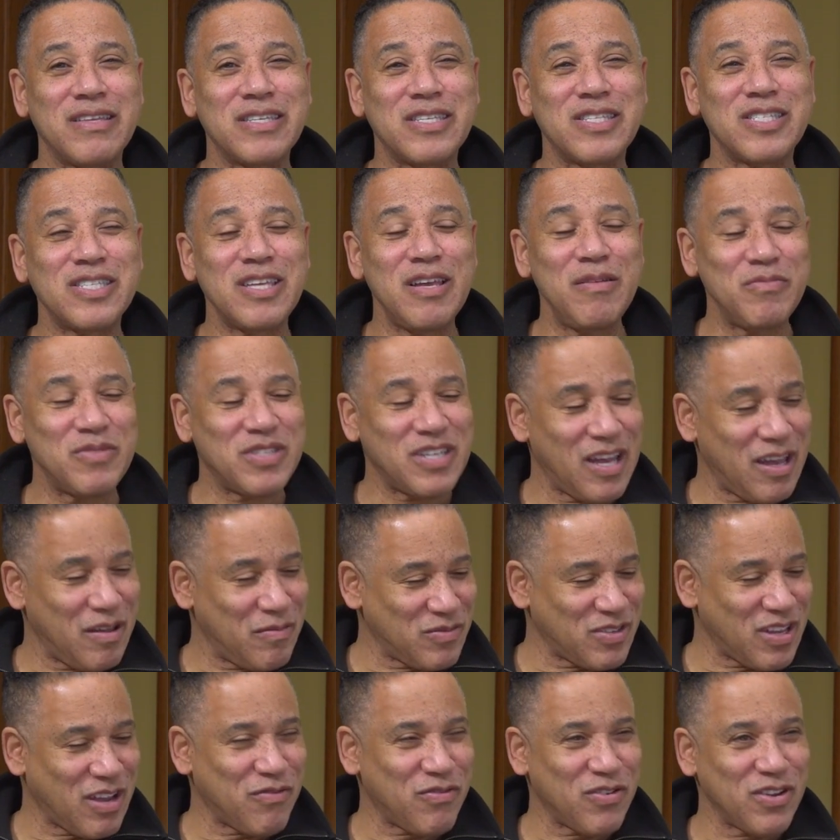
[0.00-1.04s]

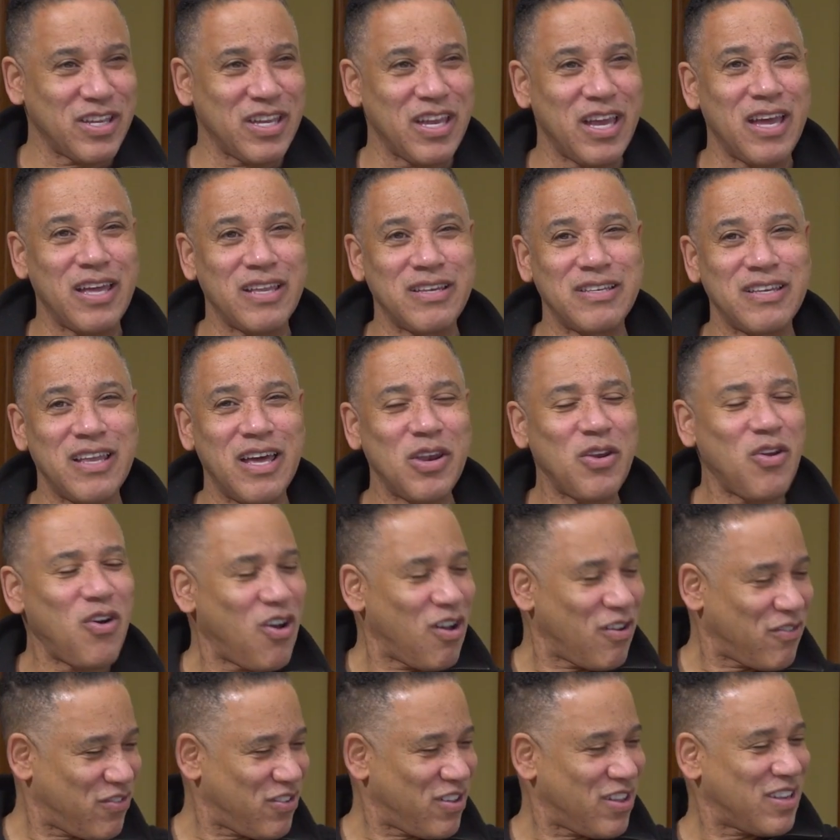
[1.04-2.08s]
sometimes I forget, not
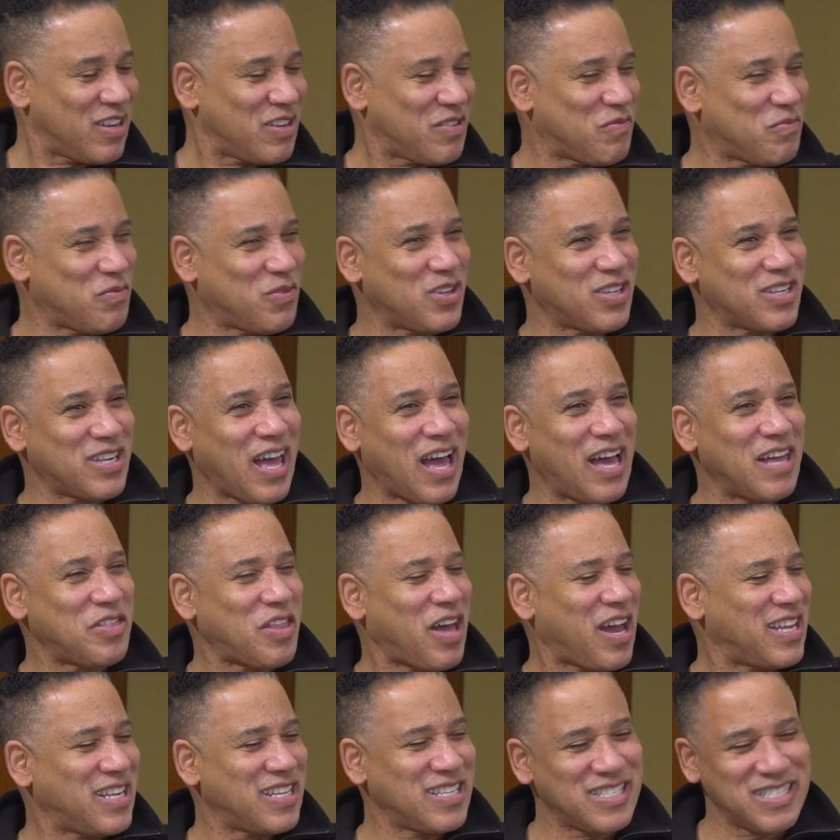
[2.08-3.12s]
often, but
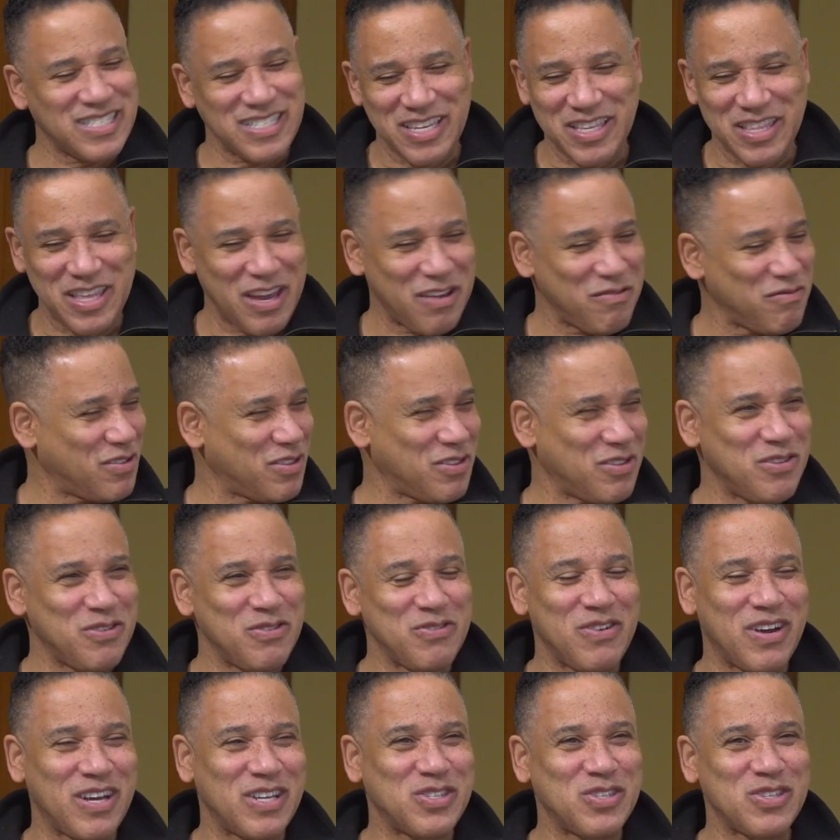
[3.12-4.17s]
I didn't see that with
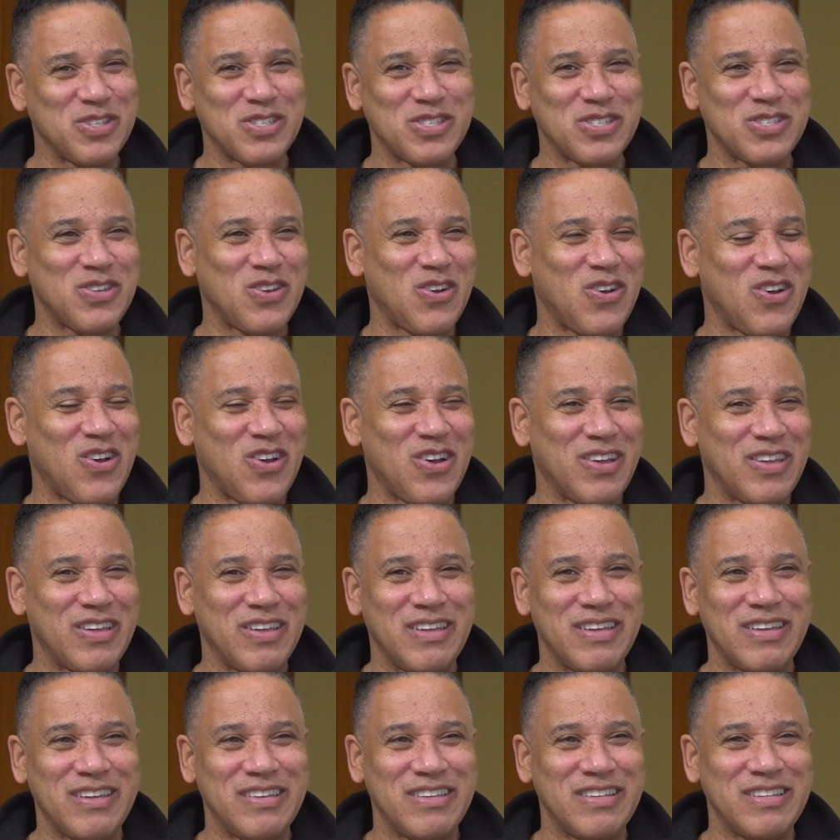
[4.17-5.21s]
you. I just saw,
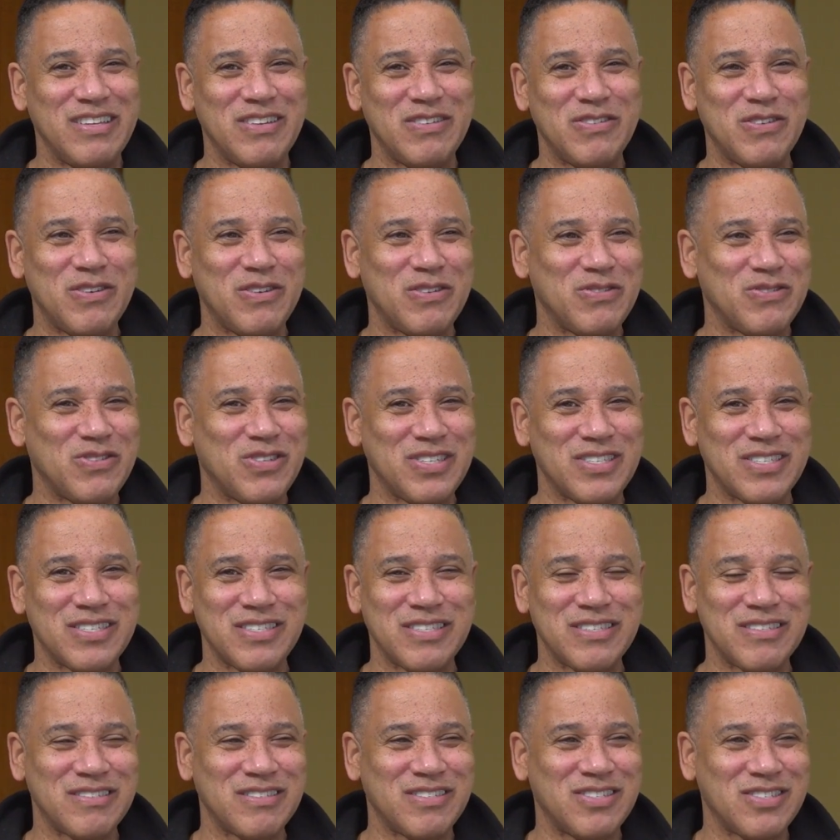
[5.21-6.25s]

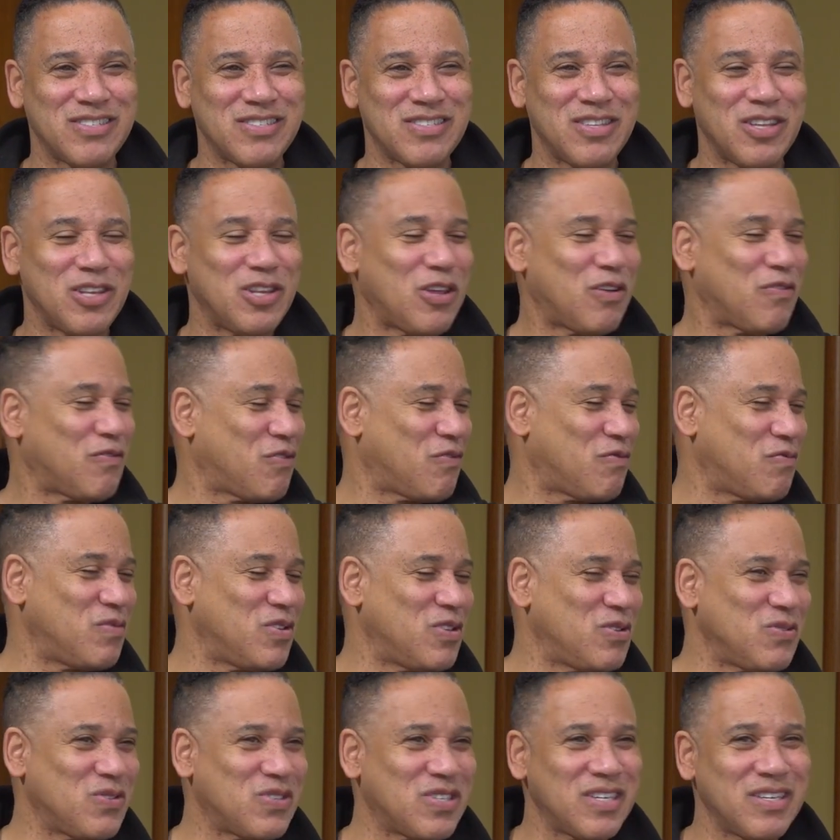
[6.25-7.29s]
just the love of
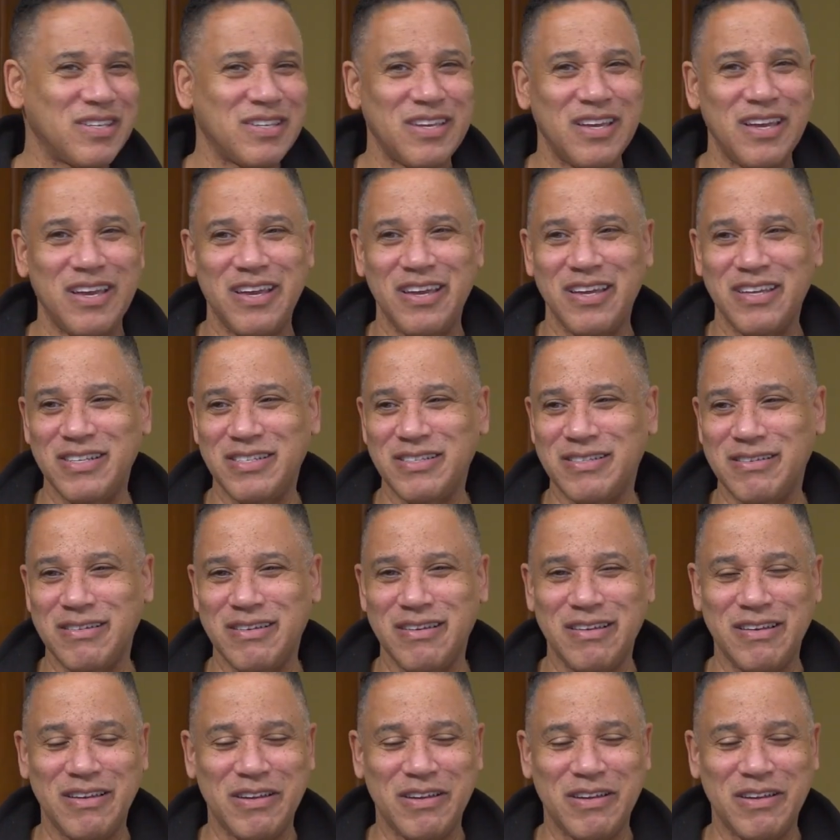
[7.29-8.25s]
music and